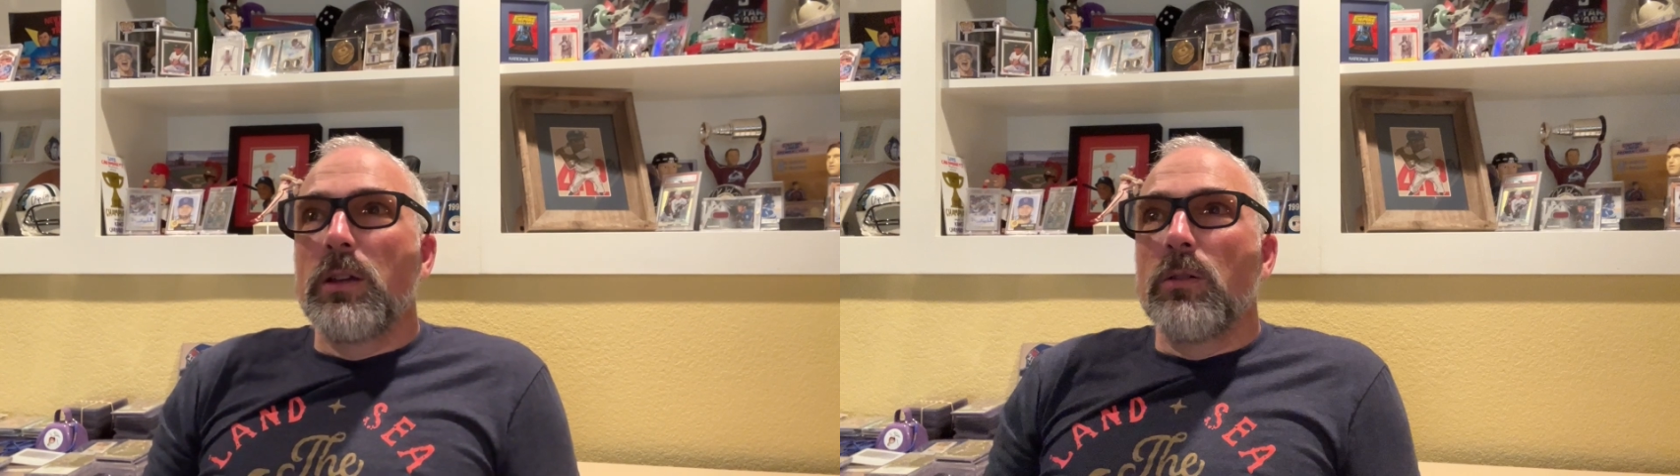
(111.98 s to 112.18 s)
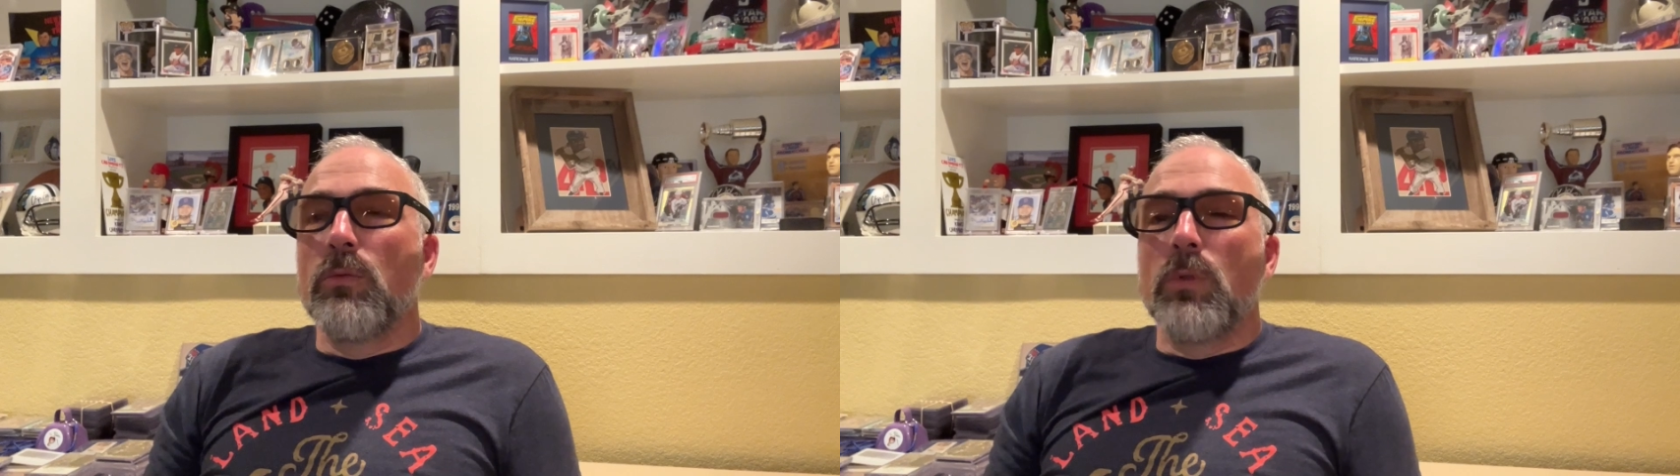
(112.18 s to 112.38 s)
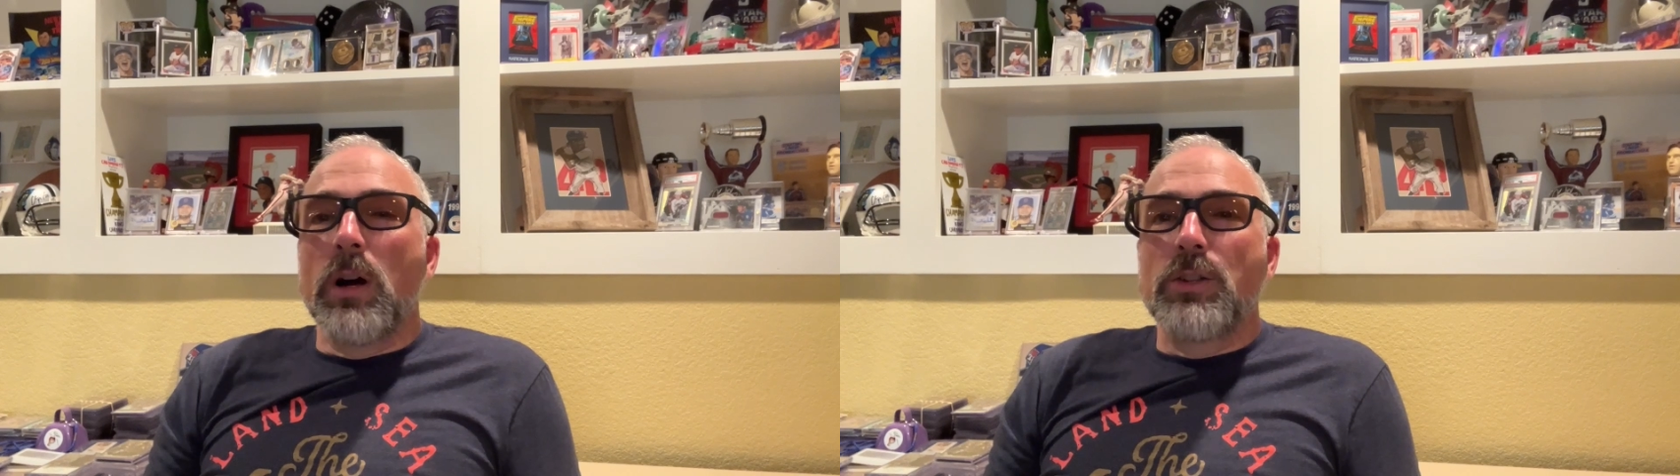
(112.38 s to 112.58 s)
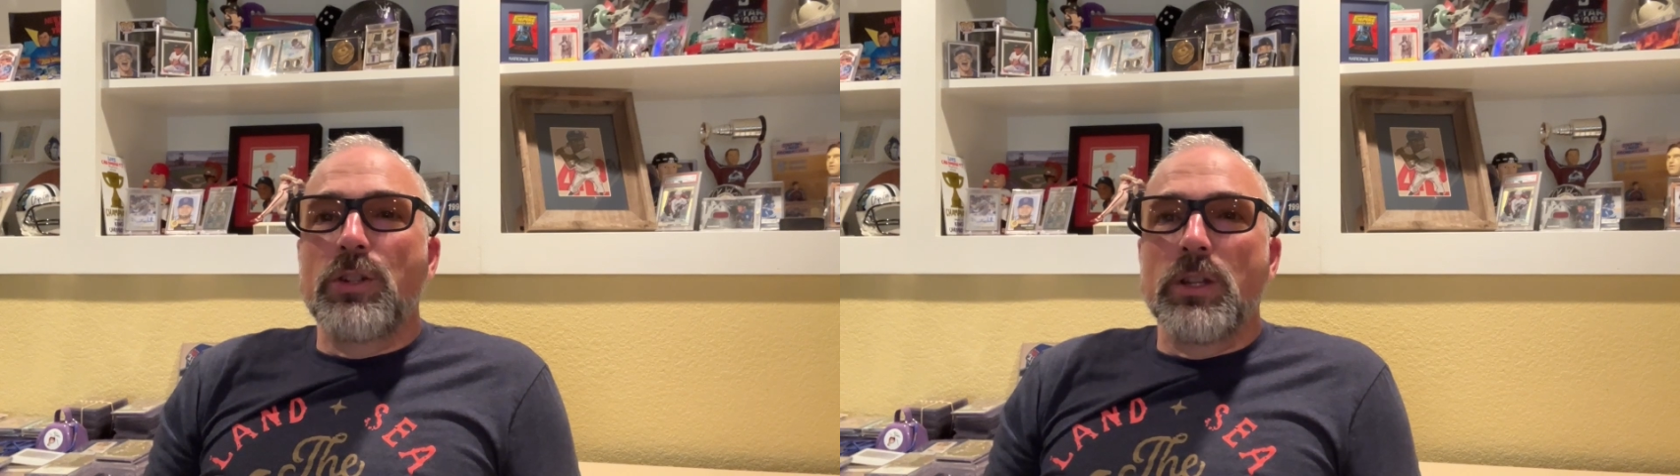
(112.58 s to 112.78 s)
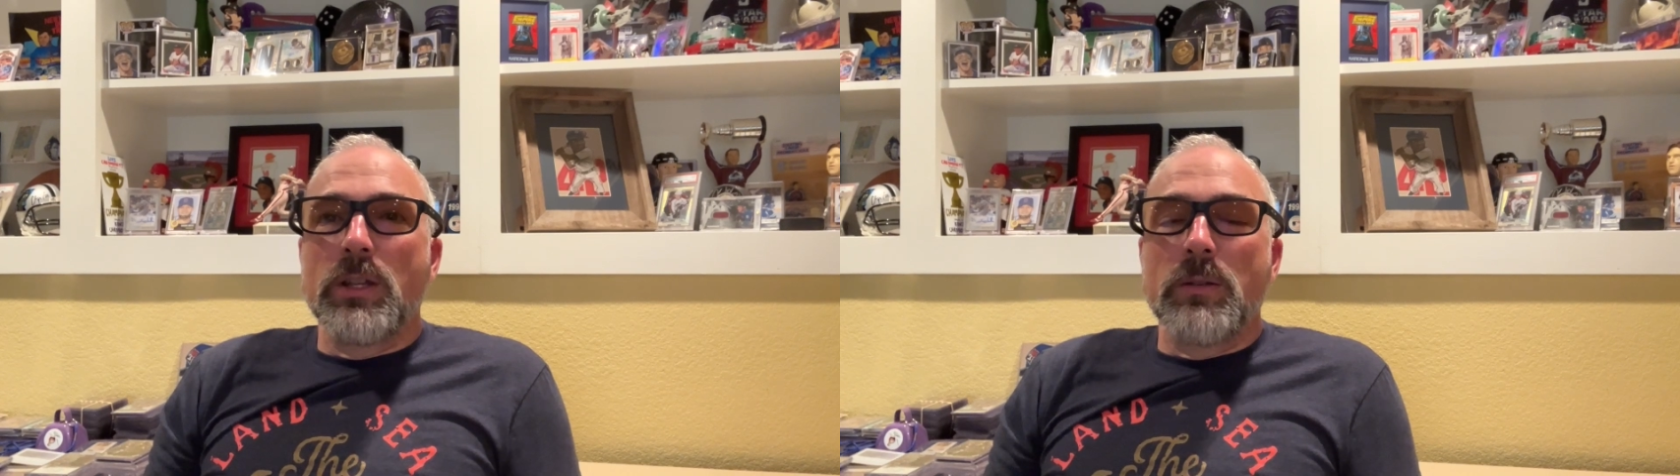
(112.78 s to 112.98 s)

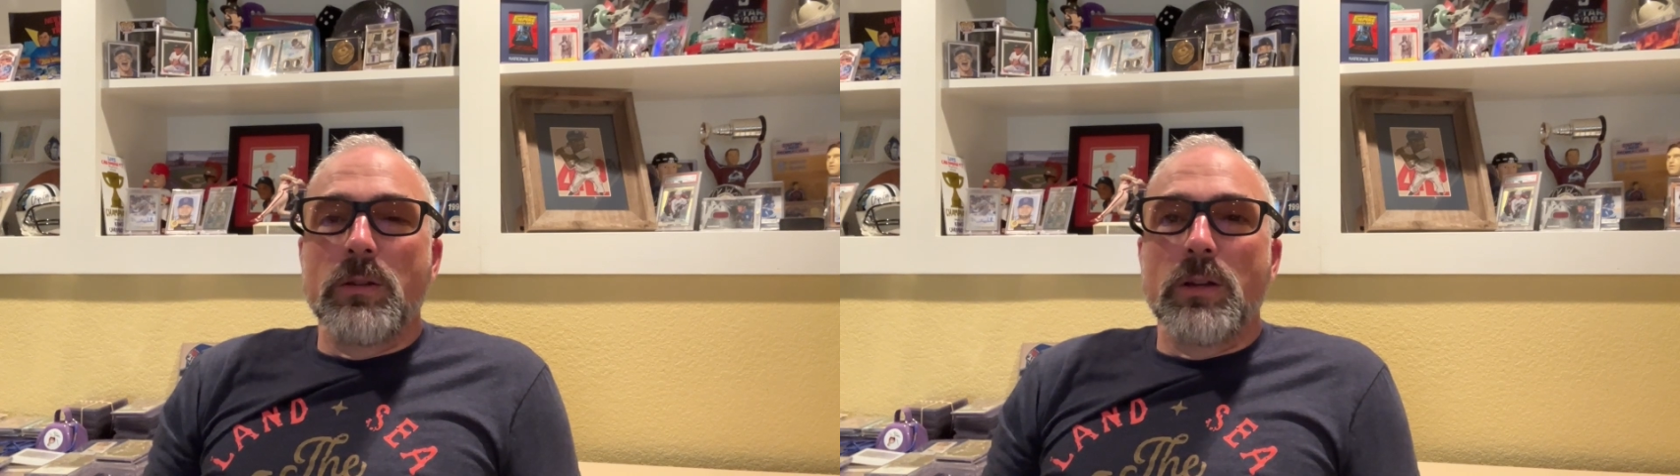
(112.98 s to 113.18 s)
watching